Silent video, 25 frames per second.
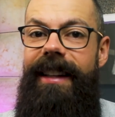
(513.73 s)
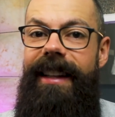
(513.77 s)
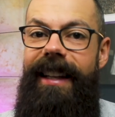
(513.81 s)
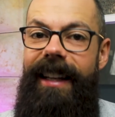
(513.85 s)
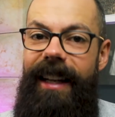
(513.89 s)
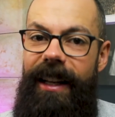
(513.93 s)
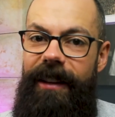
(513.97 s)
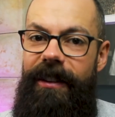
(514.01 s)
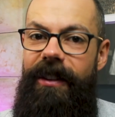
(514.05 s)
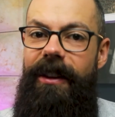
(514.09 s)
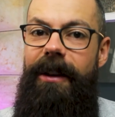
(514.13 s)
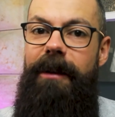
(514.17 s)
The
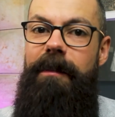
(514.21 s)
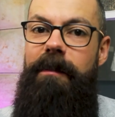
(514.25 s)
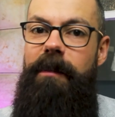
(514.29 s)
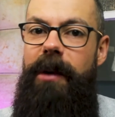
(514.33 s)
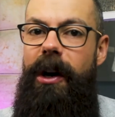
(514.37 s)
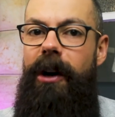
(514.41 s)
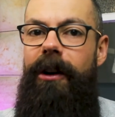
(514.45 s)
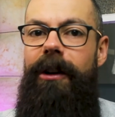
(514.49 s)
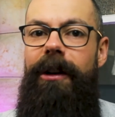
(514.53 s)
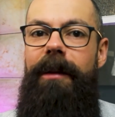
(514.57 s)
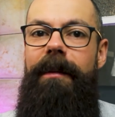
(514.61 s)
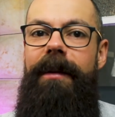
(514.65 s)
lithium
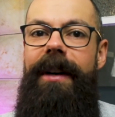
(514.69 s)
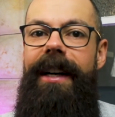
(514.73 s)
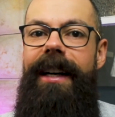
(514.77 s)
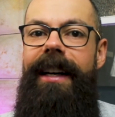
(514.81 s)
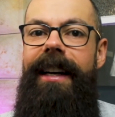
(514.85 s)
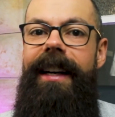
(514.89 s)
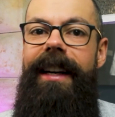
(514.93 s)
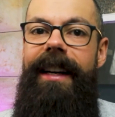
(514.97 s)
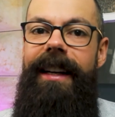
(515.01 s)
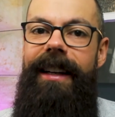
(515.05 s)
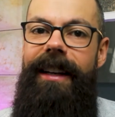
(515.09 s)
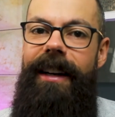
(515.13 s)

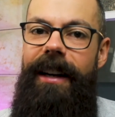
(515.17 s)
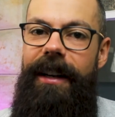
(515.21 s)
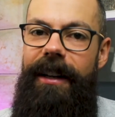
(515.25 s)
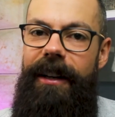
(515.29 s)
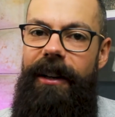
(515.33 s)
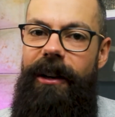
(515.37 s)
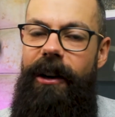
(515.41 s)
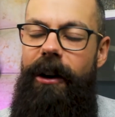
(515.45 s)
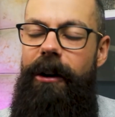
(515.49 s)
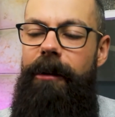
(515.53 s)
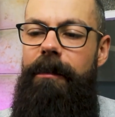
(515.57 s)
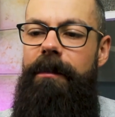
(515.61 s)
polymer kind
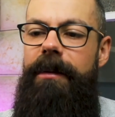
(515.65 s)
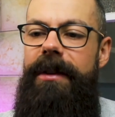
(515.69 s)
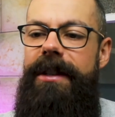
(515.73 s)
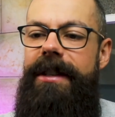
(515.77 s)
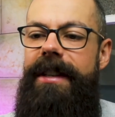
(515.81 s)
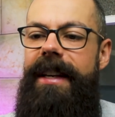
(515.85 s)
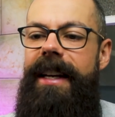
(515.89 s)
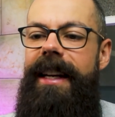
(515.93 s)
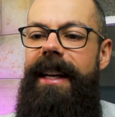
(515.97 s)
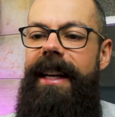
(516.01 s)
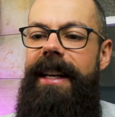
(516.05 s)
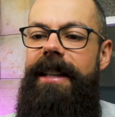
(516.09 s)
of
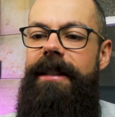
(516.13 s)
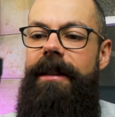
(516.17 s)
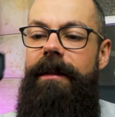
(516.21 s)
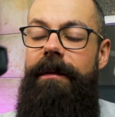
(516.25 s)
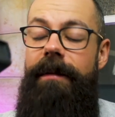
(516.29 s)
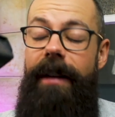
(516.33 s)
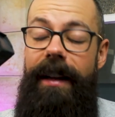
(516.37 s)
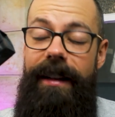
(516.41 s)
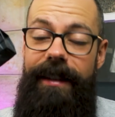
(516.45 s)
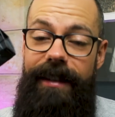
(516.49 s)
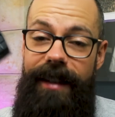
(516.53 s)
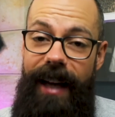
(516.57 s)
composite is a
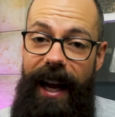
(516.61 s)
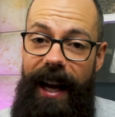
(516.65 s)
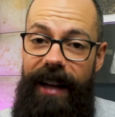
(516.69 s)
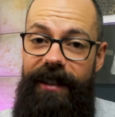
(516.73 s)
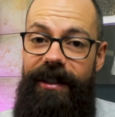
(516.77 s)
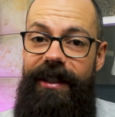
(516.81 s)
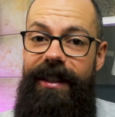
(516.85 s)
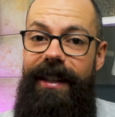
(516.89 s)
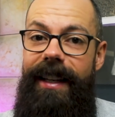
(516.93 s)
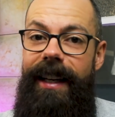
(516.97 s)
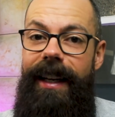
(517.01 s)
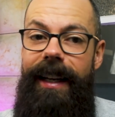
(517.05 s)

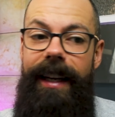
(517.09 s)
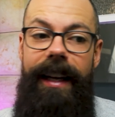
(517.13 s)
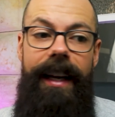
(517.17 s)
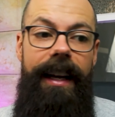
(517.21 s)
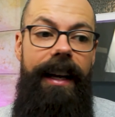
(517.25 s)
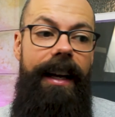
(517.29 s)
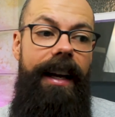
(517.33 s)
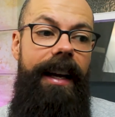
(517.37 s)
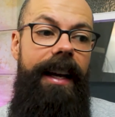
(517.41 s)
fantastic